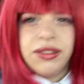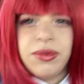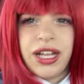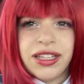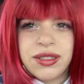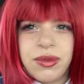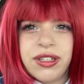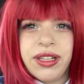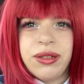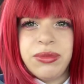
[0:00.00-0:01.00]
Alice in
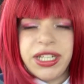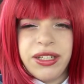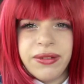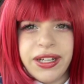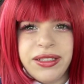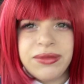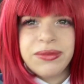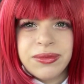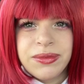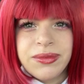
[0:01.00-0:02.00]
Wonderland bunny, right?
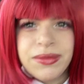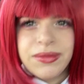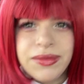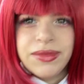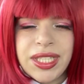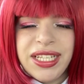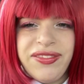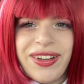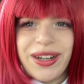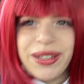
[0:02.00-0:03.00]

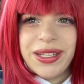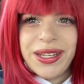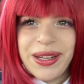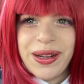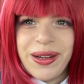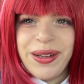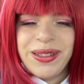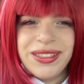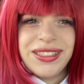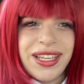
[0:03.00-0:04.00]
Very cute.
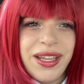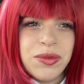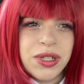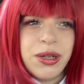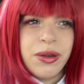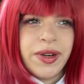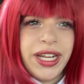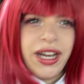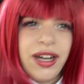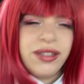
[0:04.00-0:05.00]
And we're going right
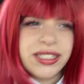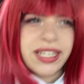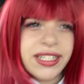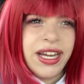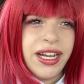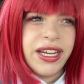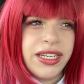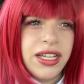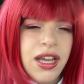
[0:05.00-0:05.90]
now. It's like 9.